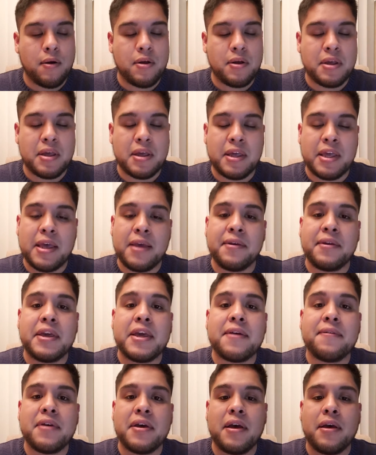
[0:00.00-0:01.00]

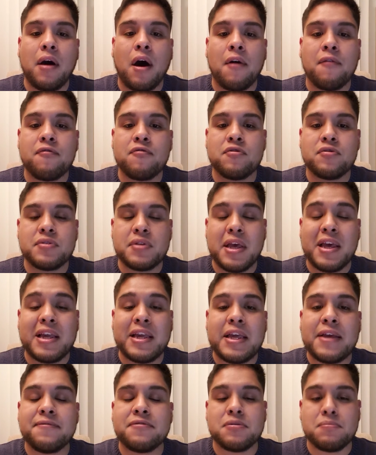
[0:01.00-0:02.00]
it
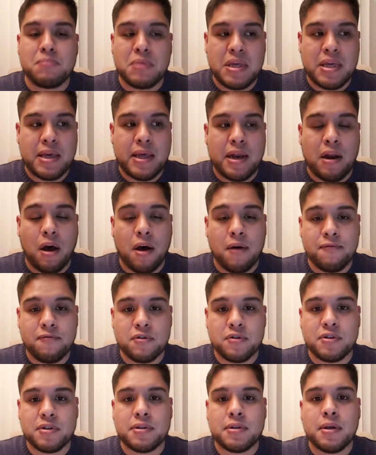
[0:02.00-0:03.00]
gives me and
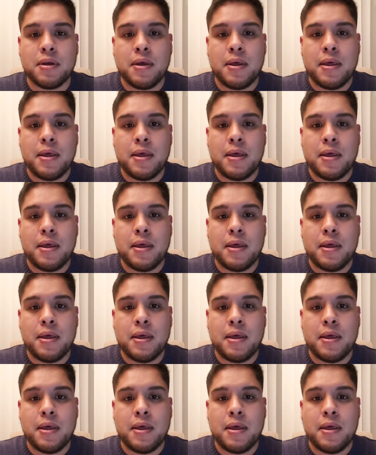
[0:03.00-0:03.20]
offers